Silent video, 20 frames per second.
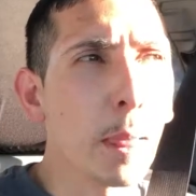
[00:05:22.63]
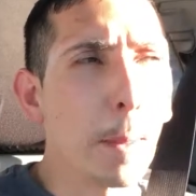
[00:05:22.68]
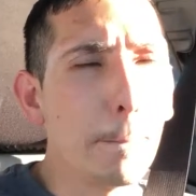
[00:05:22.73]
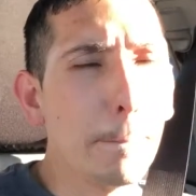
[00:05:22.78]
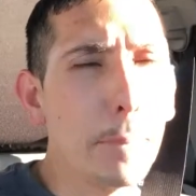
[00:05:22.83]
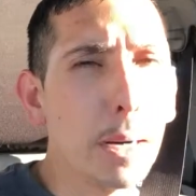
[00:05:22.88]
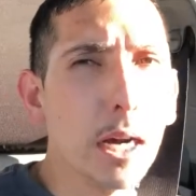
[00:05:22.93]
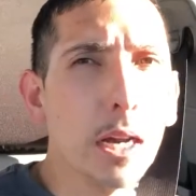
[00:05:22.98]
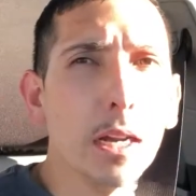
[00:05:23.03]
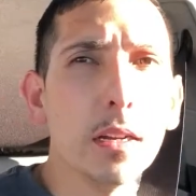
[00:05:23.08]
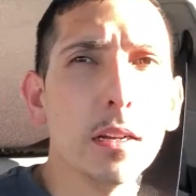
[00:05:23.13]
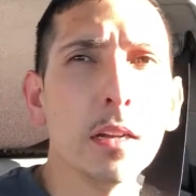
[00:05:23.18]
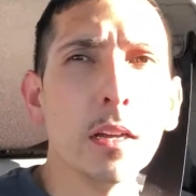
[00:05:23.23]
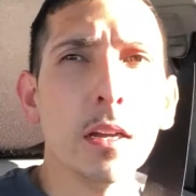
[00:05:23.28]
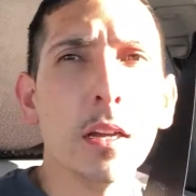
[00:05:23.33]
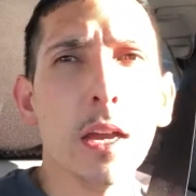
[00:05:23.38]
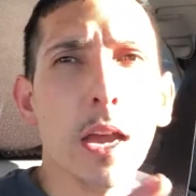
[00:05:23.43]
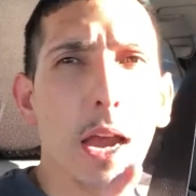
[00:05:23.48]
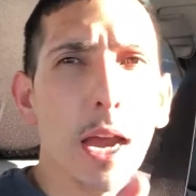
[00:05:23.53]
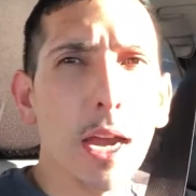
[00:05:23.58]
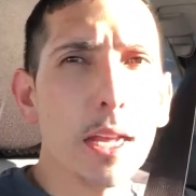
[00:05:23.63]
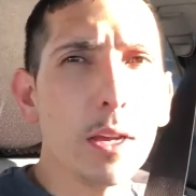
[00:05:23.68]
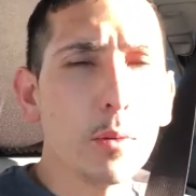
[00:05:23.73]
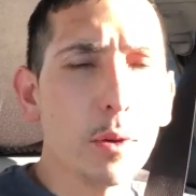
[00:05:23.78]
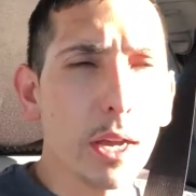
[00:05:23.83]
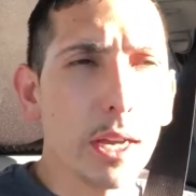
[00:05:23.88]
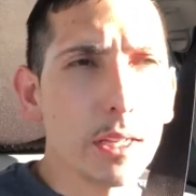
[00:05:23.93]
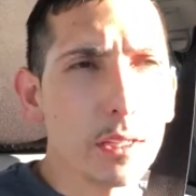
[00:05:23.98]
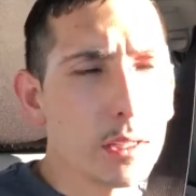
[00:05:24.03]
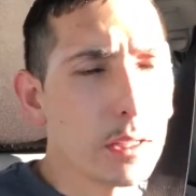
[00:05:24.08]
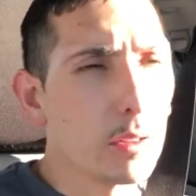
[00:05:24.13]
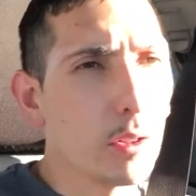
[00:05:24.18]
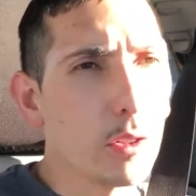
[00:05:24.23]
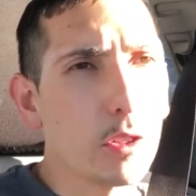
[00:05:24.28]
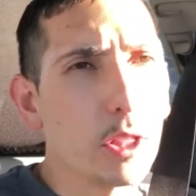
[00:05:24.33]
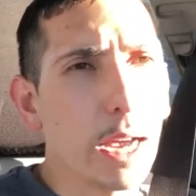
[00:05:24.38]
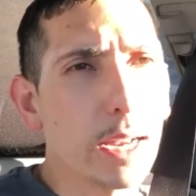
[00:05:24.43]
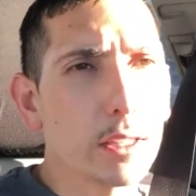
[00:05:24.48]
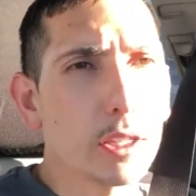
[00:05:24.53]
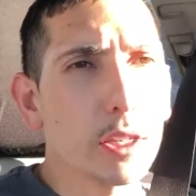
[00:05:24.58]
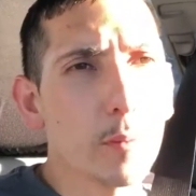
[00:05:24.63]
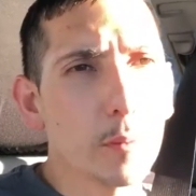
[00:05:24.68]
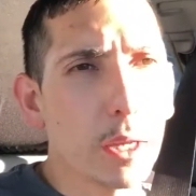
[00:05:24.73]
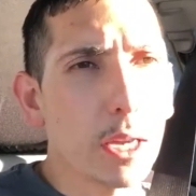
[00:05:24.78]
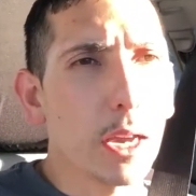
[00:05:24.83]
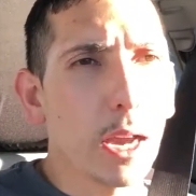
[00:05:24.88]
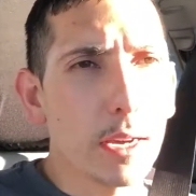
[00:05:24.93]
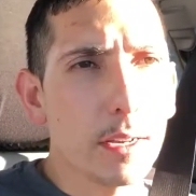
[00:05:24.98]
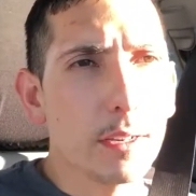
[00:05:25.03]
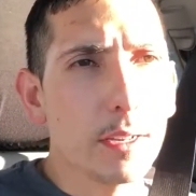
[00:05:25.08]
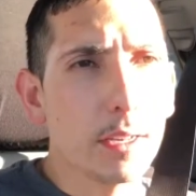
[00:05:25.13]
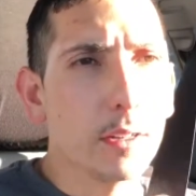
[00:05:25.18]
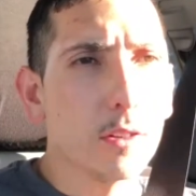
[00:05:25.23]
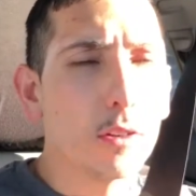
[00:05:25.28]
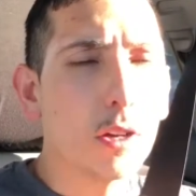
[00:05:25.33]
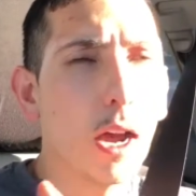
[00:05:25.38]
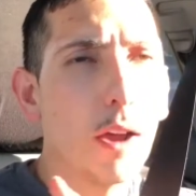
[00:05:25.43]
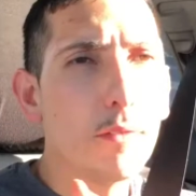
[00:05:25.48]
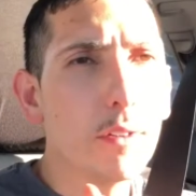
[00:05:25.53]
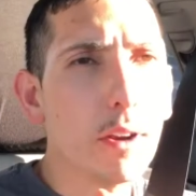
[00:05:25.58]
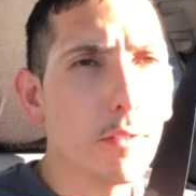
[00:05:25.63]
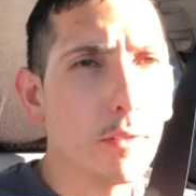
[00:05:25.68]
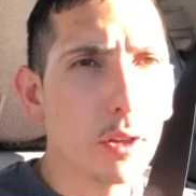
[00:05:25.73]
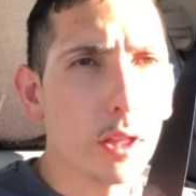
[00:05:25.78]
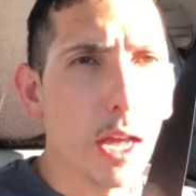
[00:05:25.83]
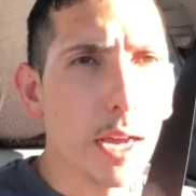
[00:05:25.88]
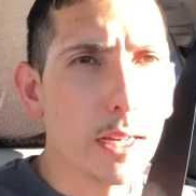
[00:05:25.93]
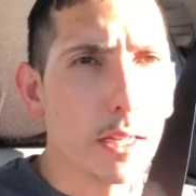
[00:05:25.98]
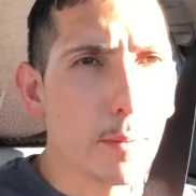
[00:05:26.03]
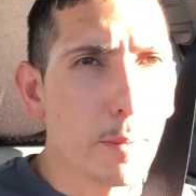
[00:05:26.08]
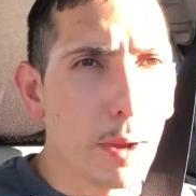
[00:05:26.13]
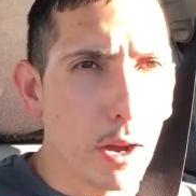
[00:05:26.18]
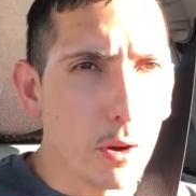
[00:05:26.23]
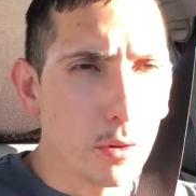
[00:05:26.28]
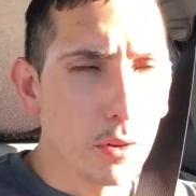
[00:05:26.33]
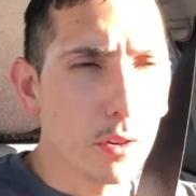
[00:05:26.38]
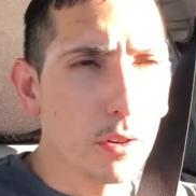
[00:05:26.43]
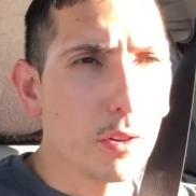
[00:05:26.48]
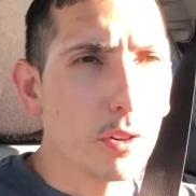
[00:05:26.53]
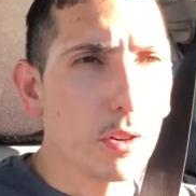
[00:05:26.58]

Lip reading: But anyways, that's something I've never liked about